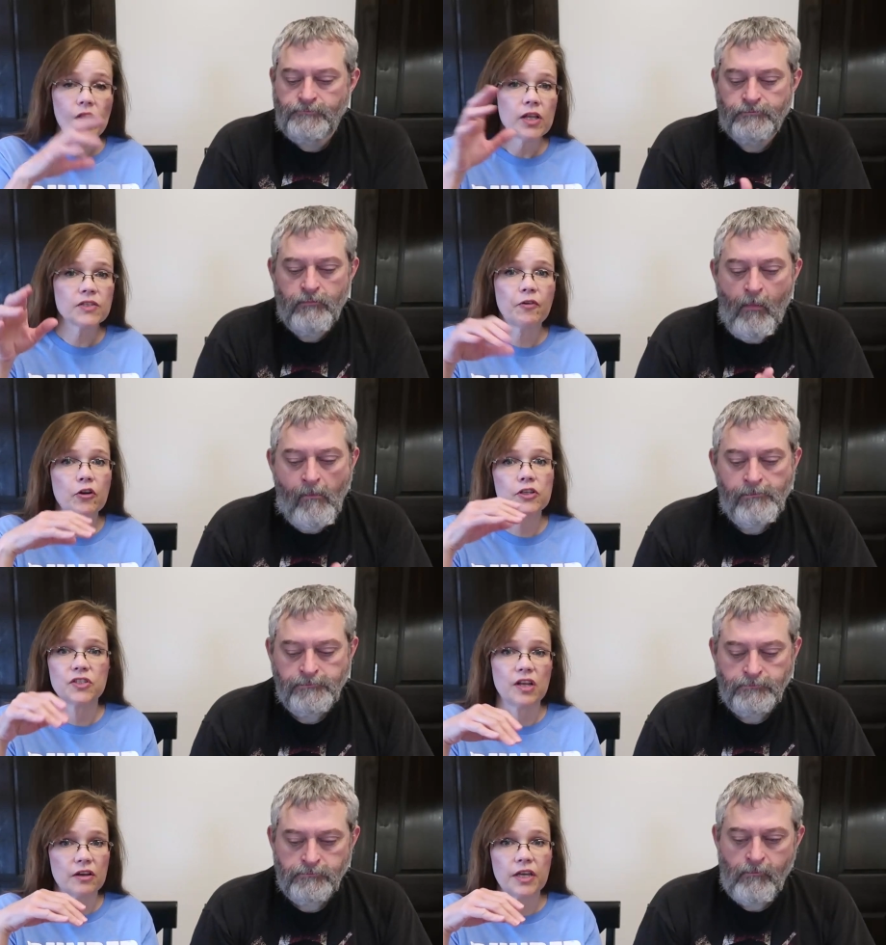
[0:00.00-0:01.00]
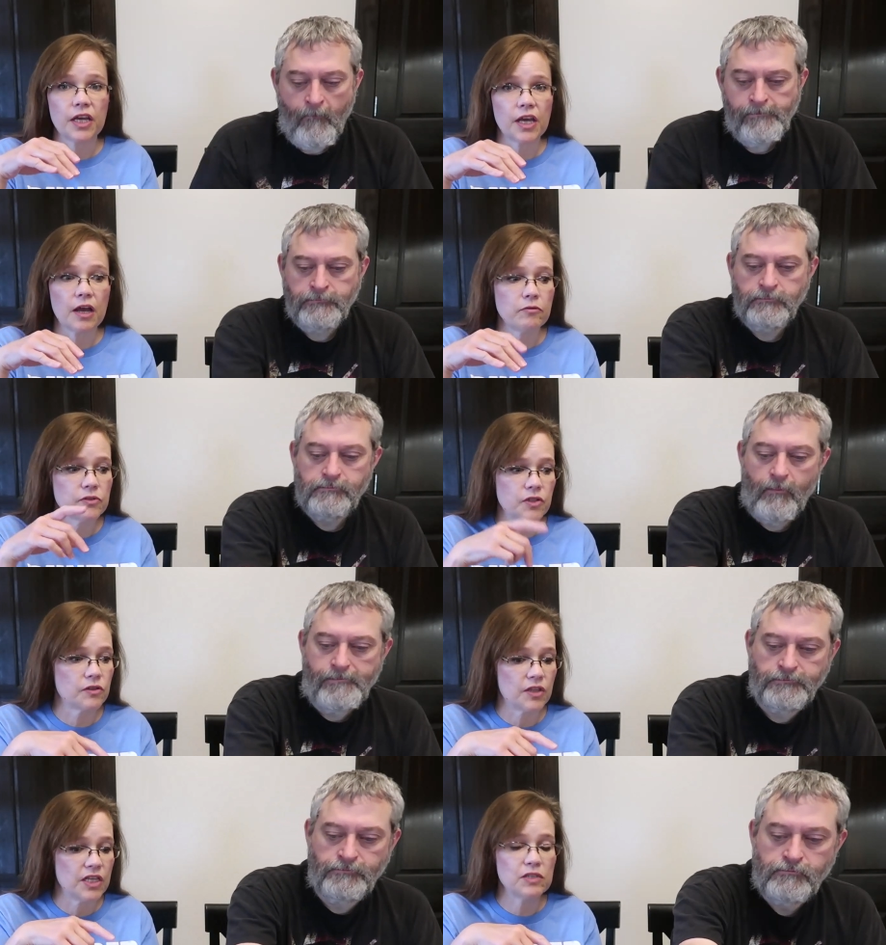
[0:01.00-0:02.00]
Speaker 1: as far as dunking goes,
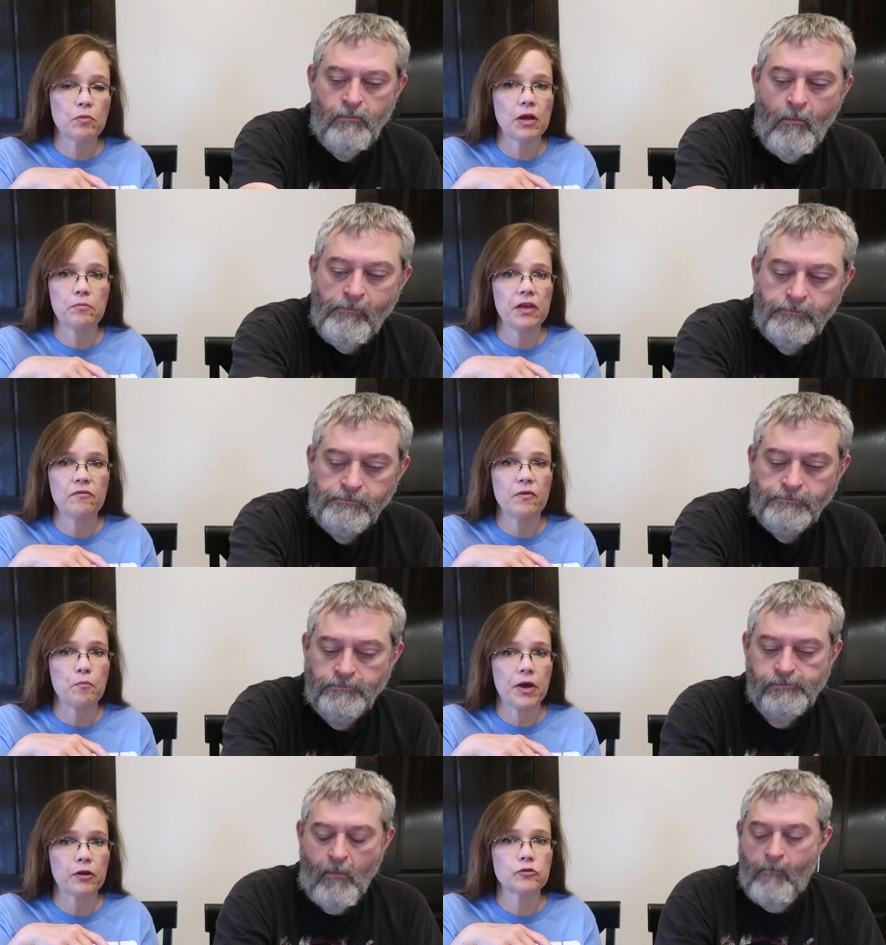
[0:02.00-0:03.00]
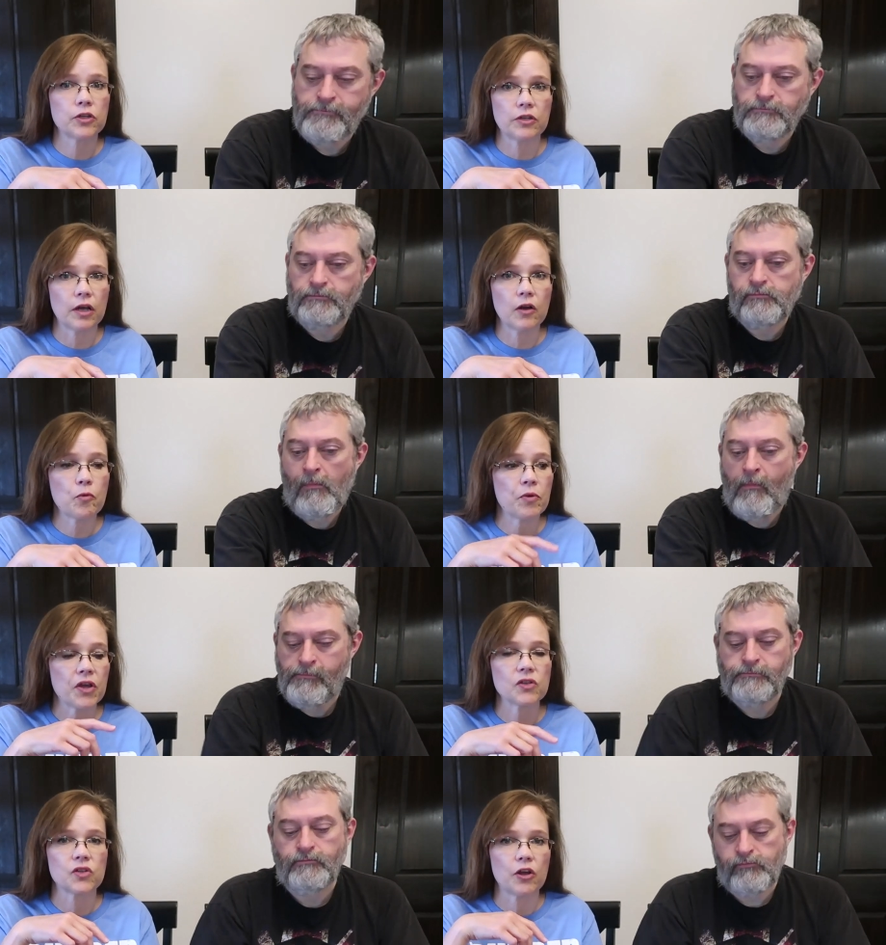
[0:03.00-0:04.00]
these might be even better to dunk
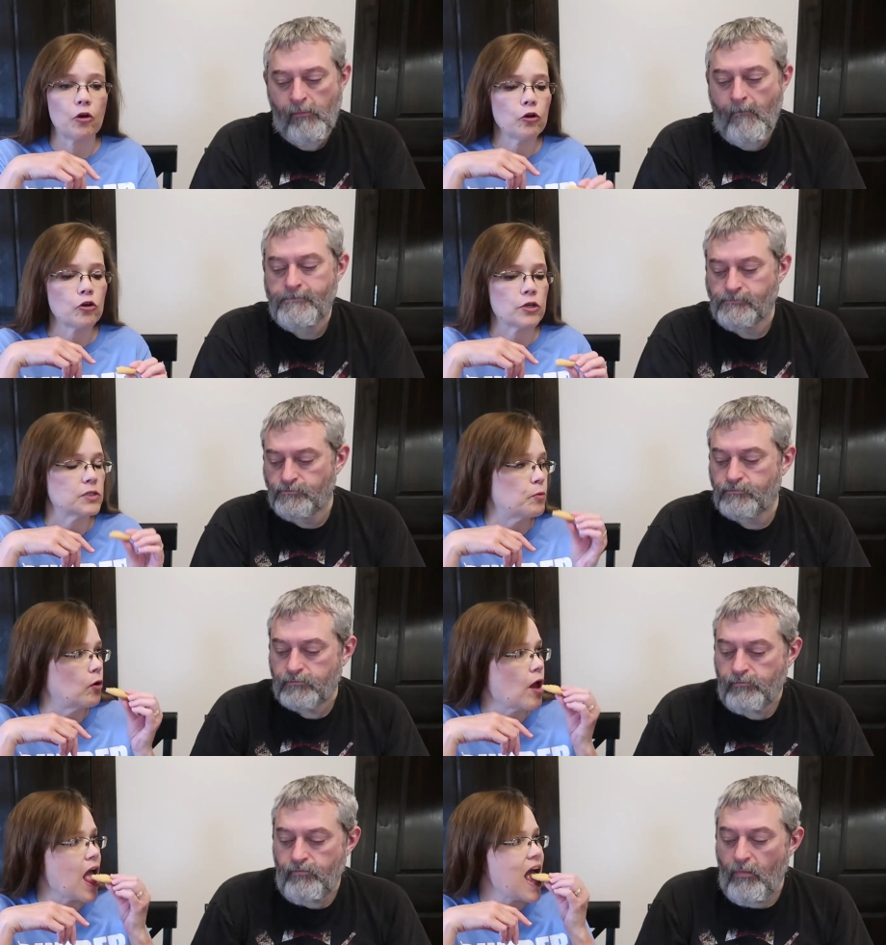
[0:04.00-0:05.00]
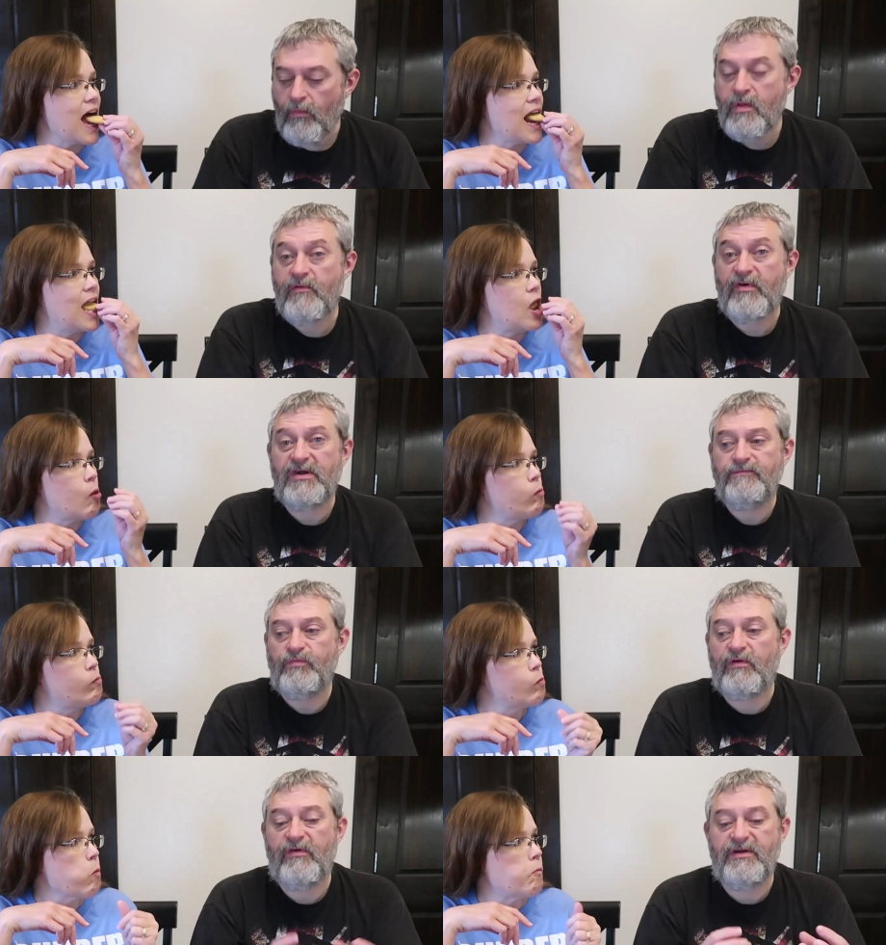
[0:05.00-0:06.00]
because they are crisper.
Speaker 2: And they're very,
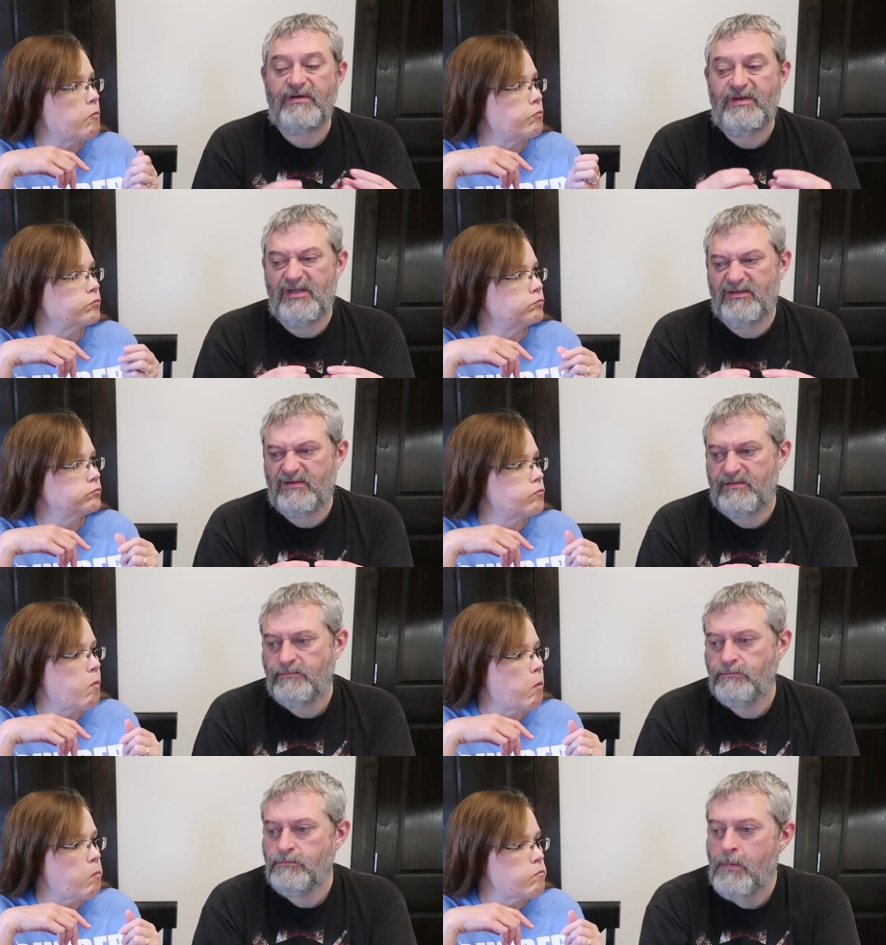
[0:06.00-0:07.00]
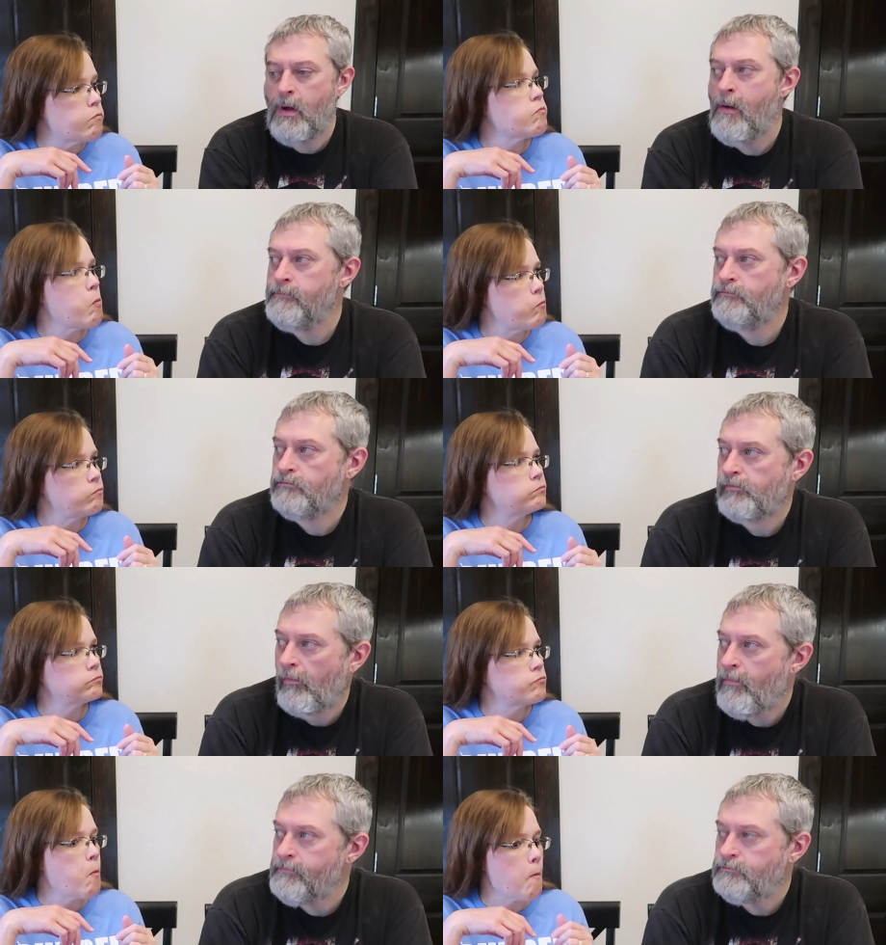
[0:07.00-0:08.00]
they're very dense. Mm-hmm.
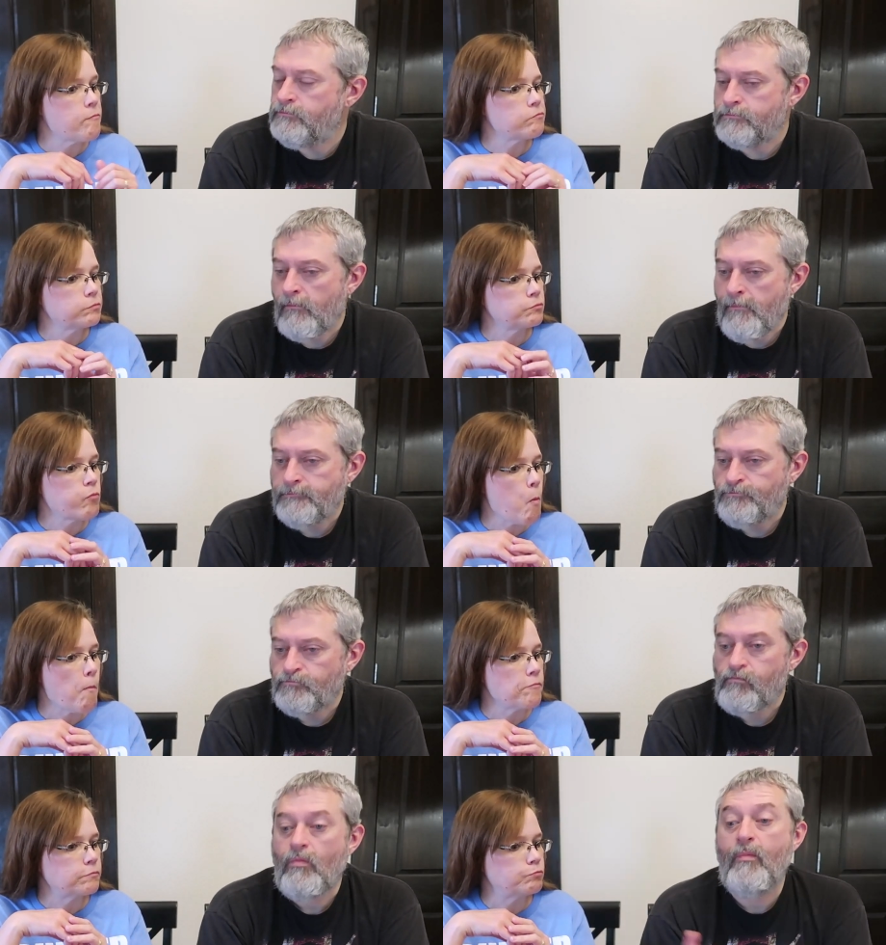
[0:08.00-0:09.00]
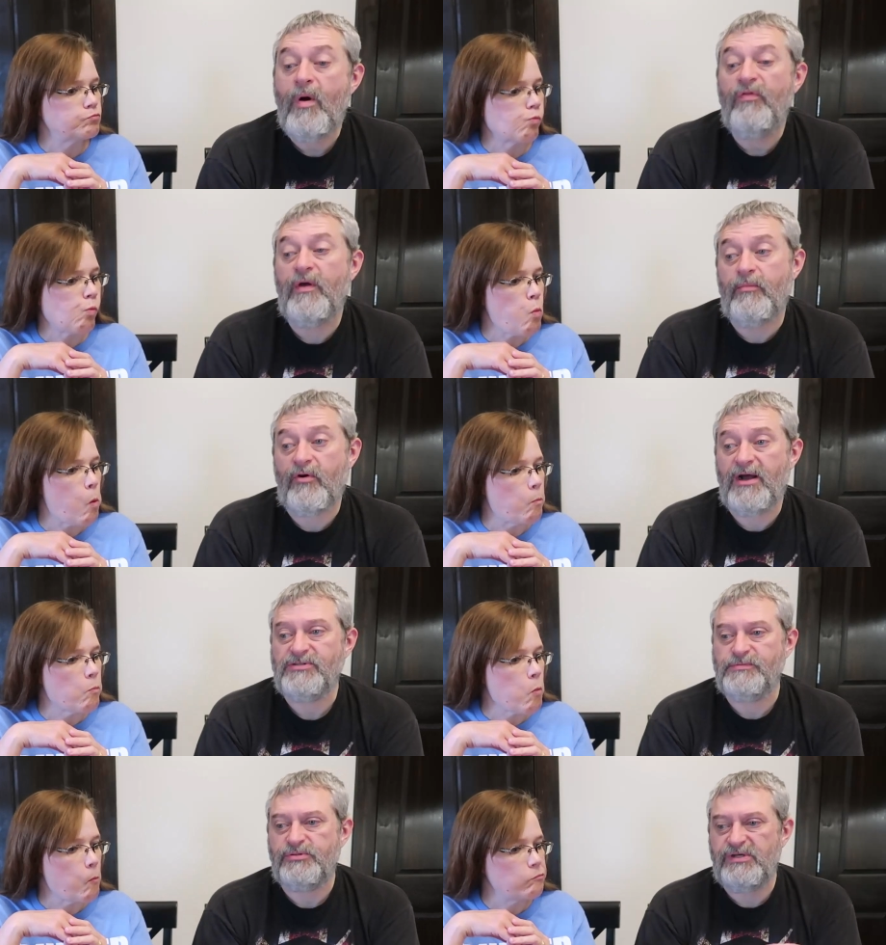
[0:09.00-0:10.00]
Both of them are
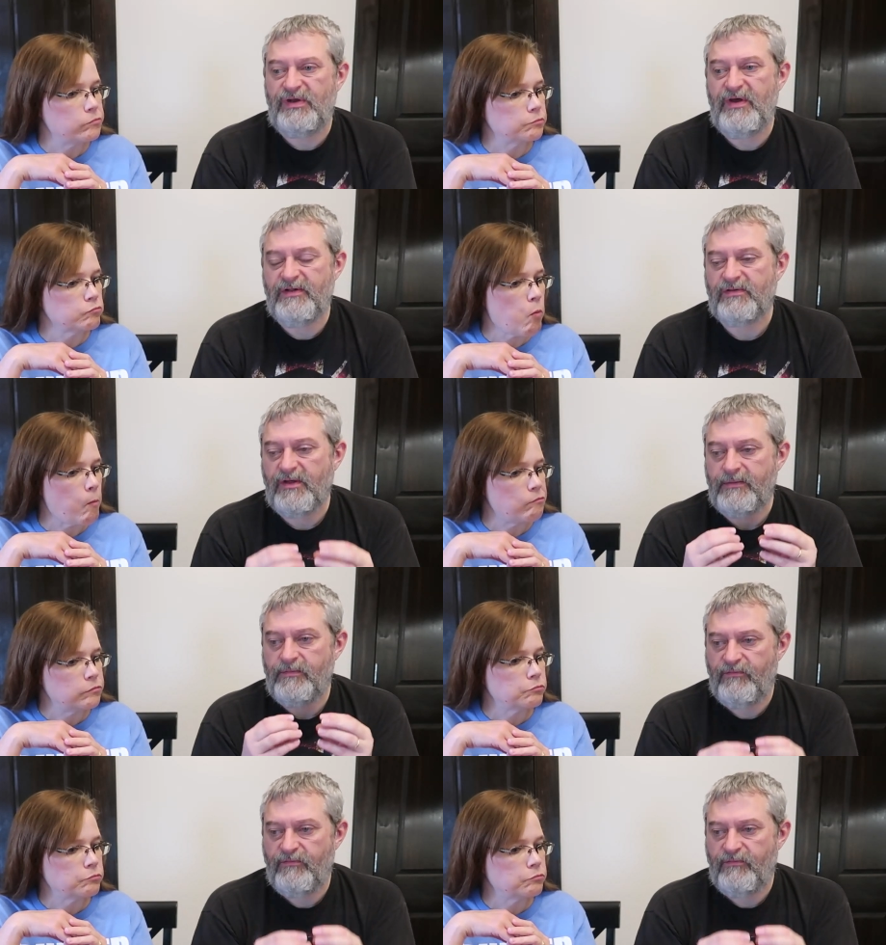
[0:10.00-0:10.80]
actually pretty dense. Like